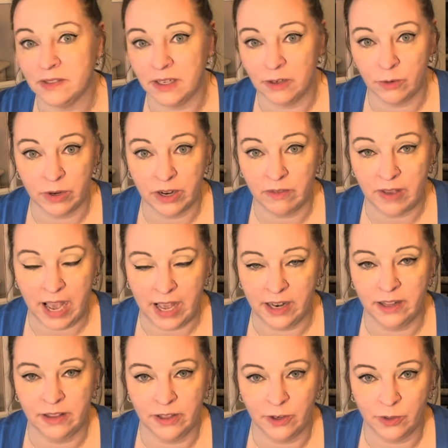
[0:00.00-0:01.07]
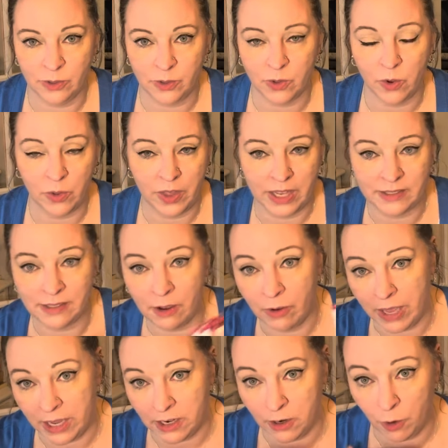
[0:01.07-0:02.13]
like when I've added those. So that's how
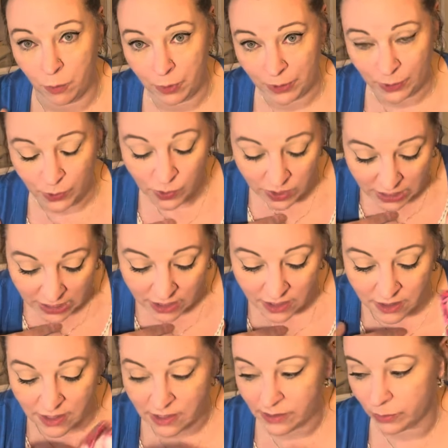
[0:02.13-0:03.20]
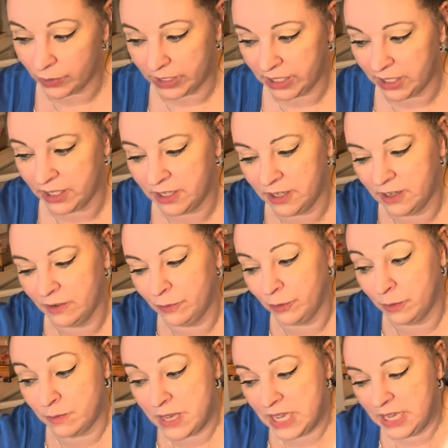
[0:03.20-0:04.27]
I know personally that these work for
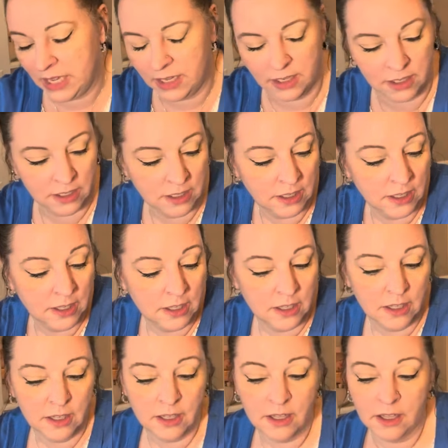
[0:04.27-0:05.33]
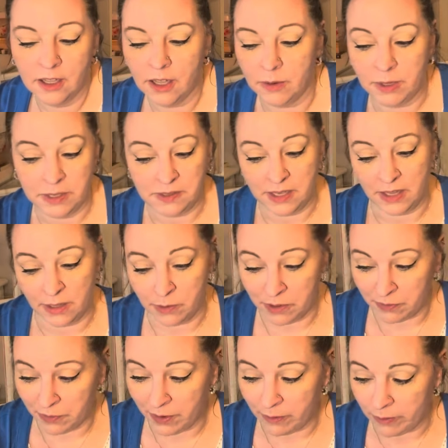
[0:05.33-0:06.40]
me. I'm not saying they
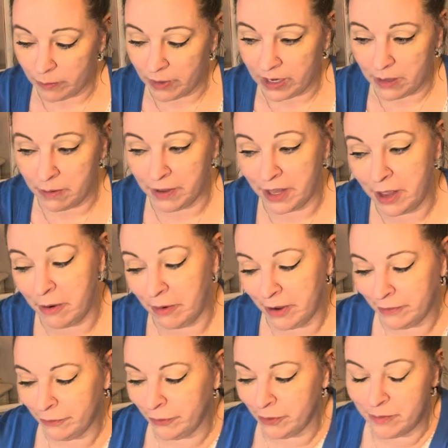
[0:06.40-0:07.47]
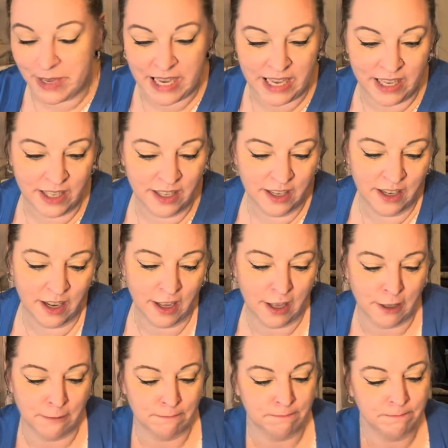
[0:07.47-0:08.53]
work for everybody, but they work for me.
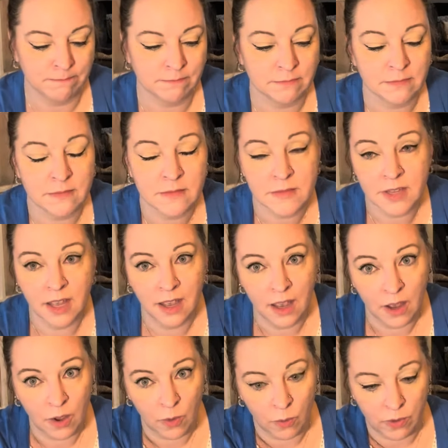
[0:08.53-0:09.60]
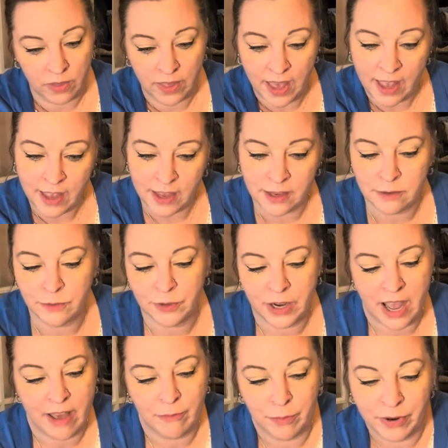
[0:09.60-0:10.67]
Um, and then for
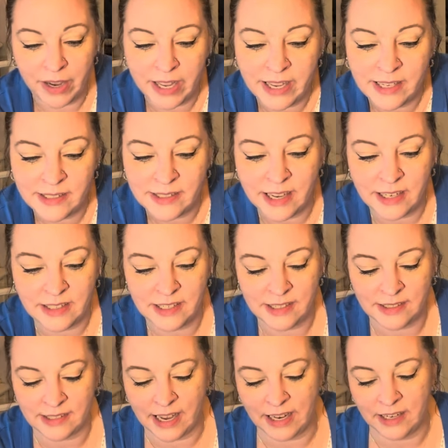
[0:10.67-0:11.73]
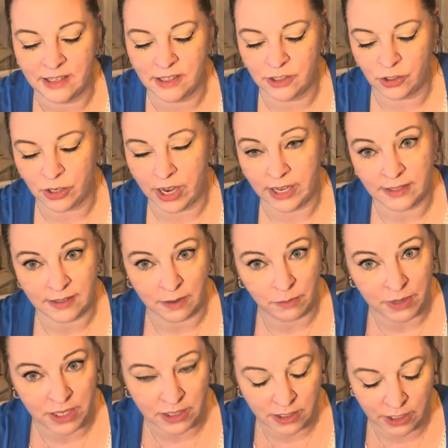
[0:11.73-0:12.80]
half price, I decided to try
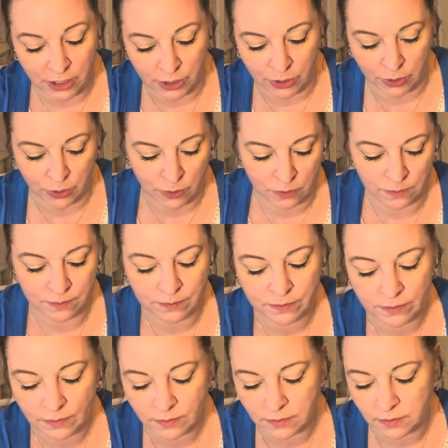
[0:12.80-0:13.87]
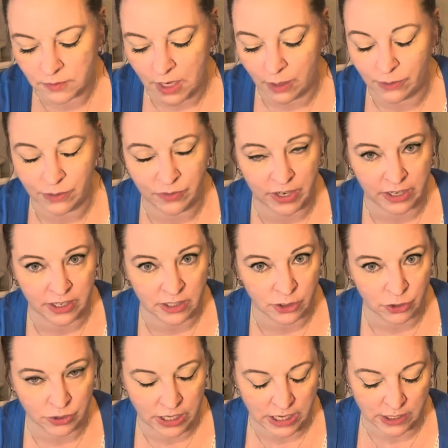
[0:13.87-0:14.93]
something new. I was very
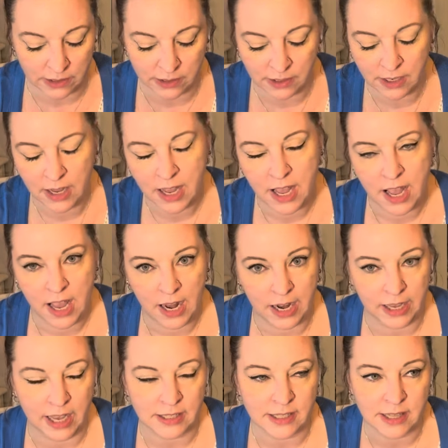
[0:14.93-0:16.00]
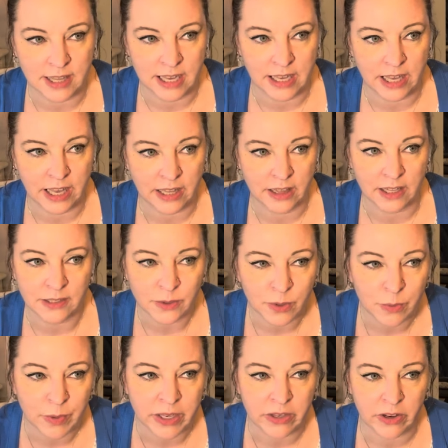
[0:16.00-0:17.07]
intrigued. And I got to thinking this
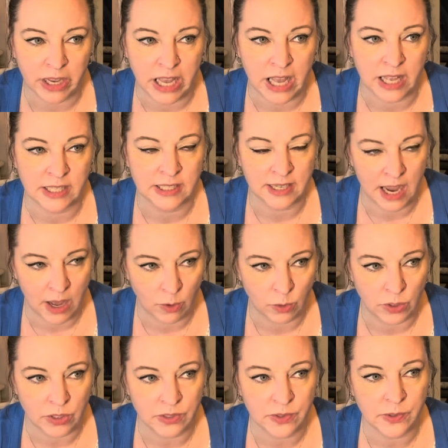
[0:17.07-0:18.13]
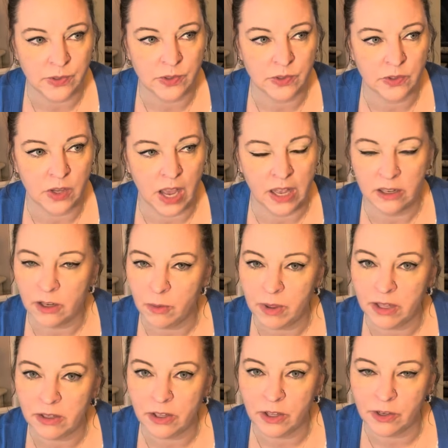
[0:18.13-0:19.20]
would be great on towels. I don't know
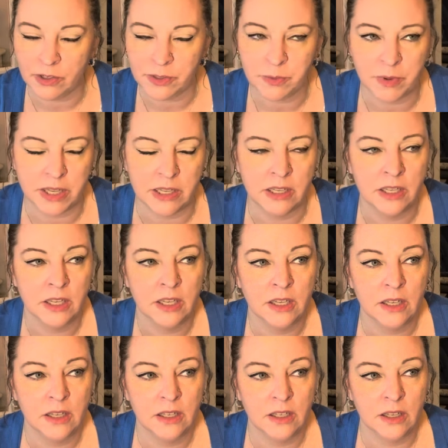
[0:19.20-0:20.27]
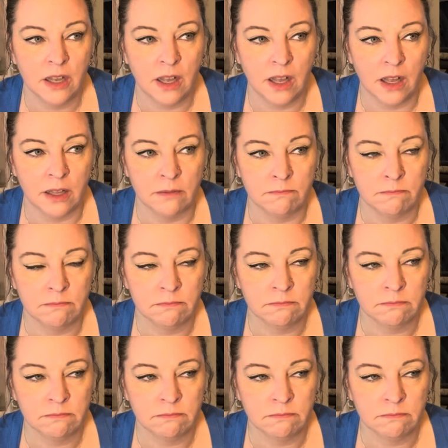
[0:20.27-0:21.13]
about clothes, but um,